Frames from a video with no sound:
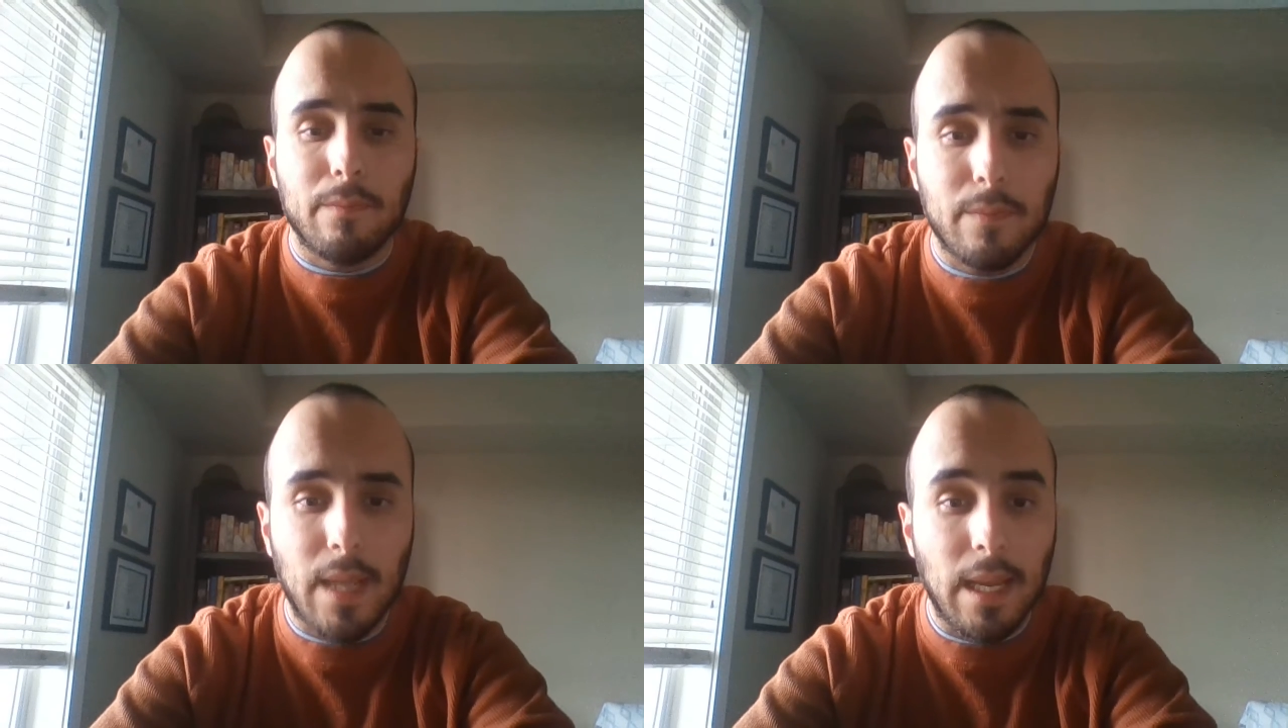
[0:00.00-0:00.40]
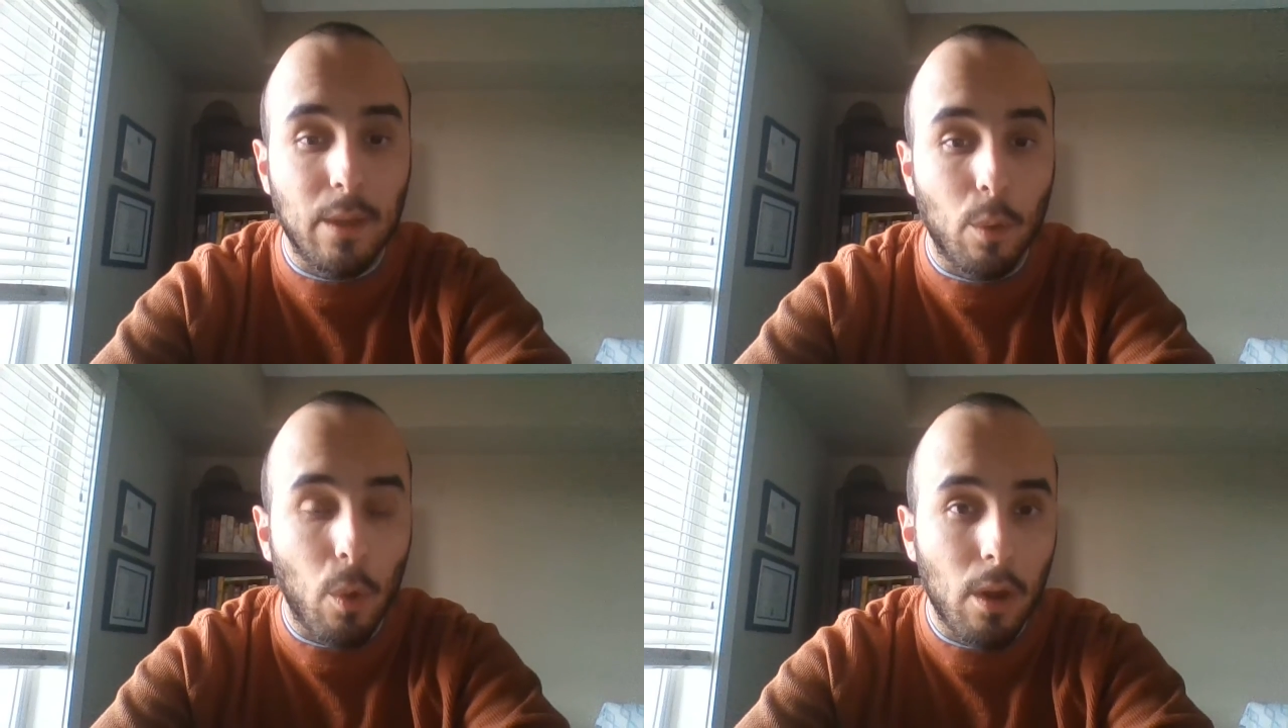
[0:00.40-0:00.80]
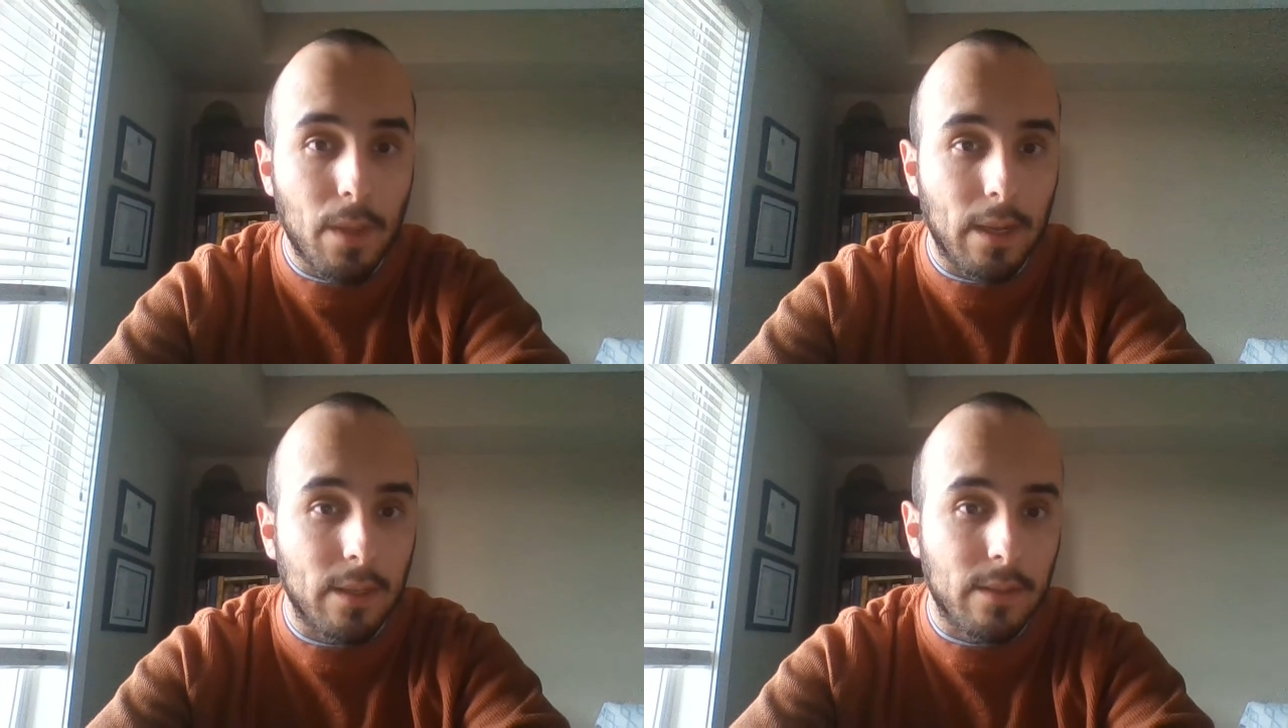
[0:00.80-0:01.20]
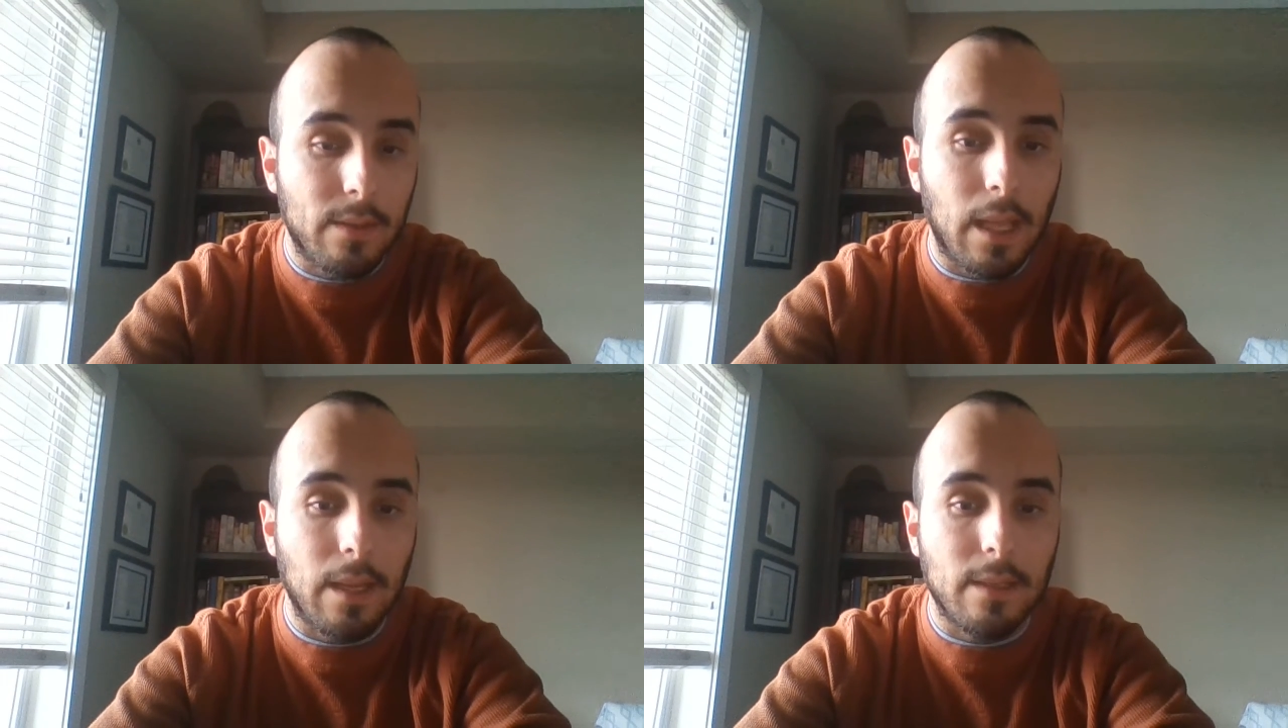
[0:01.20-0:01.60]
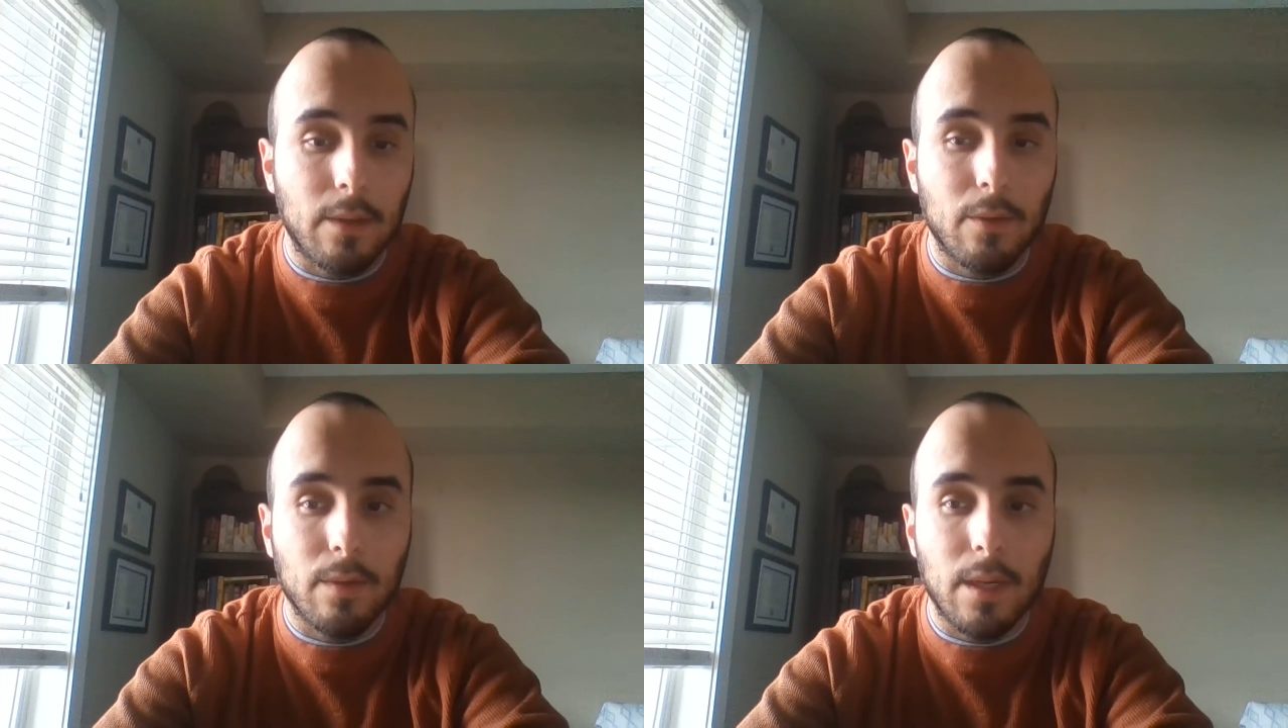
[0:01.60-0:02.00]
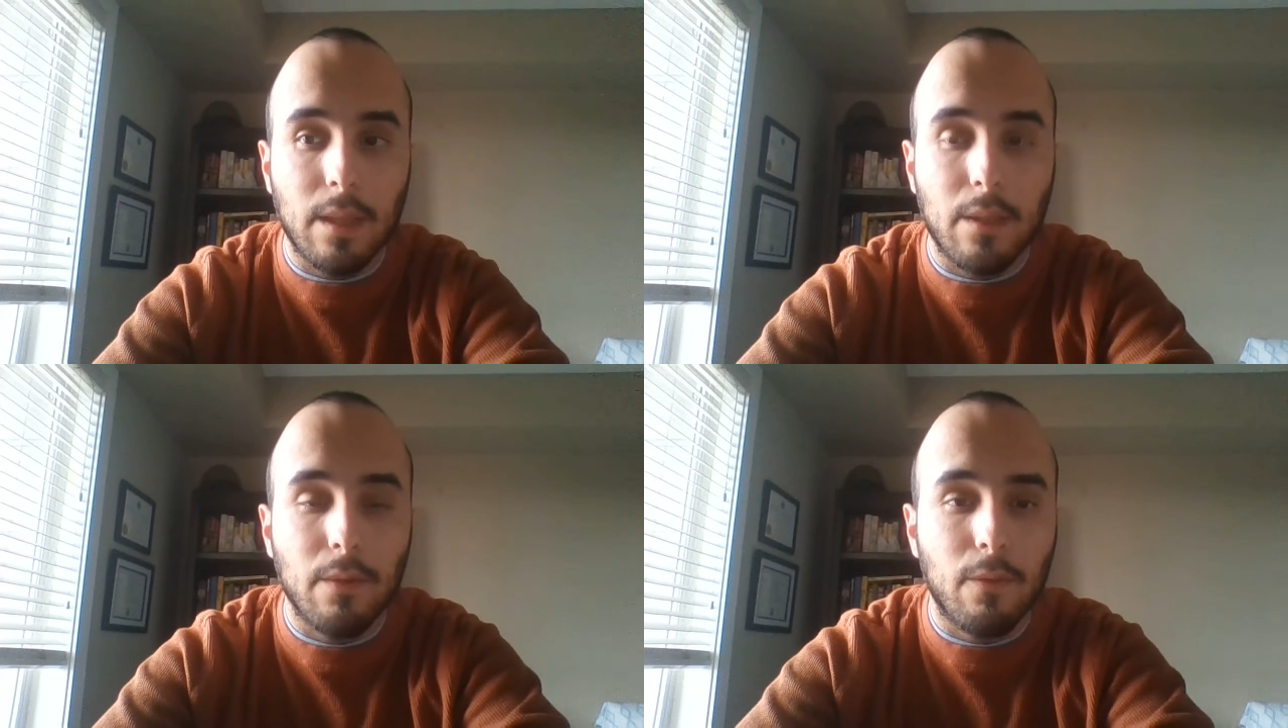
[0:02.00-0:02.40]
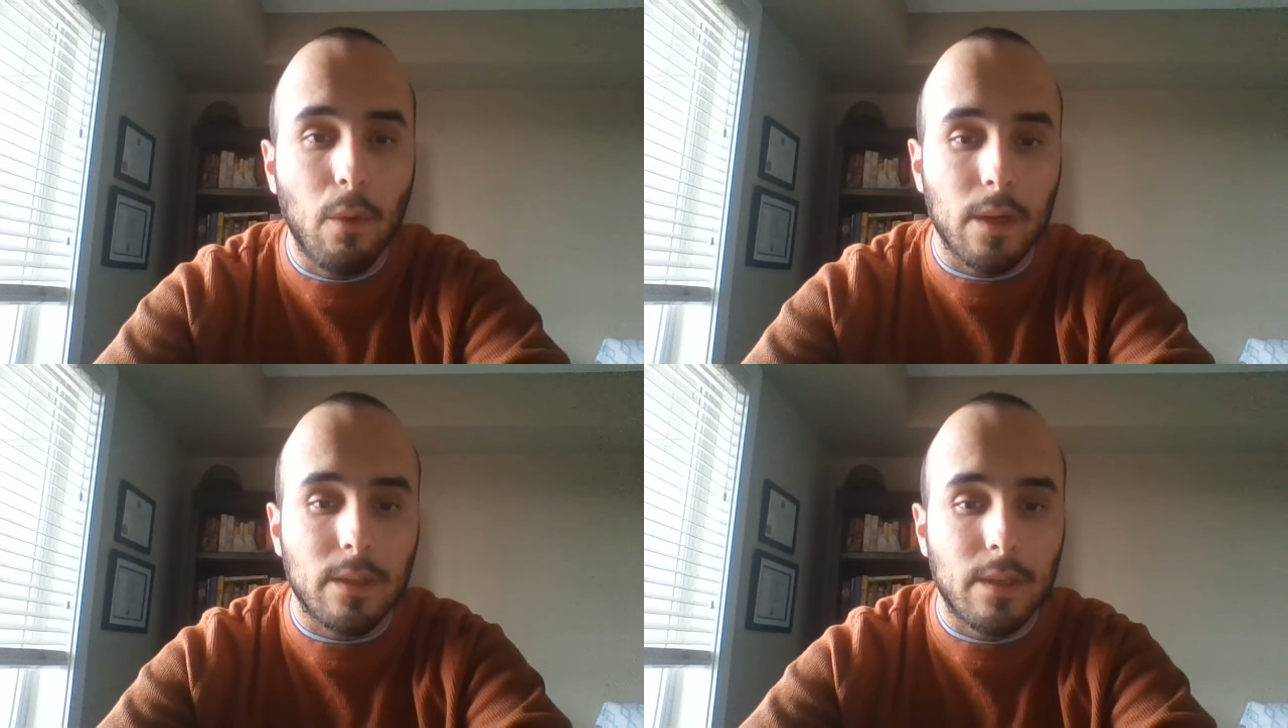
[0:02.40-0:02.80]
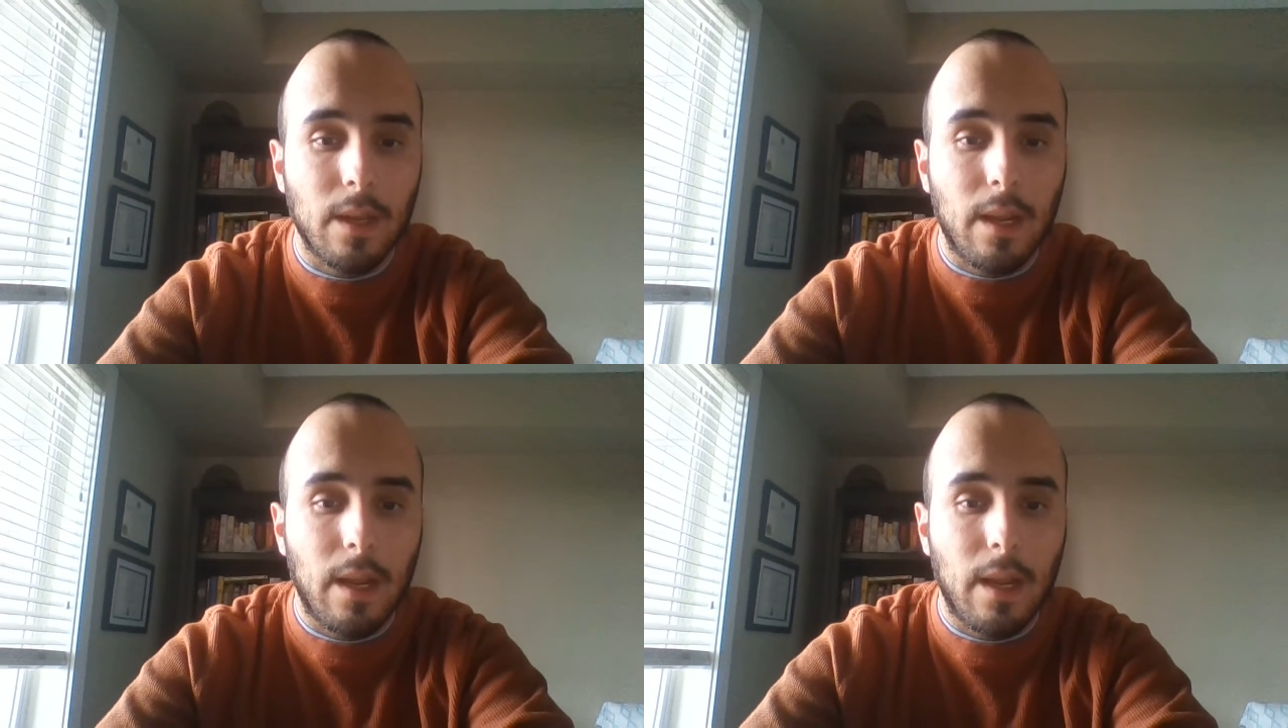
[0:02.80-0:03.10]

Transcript: take the oil that is underneath the forest,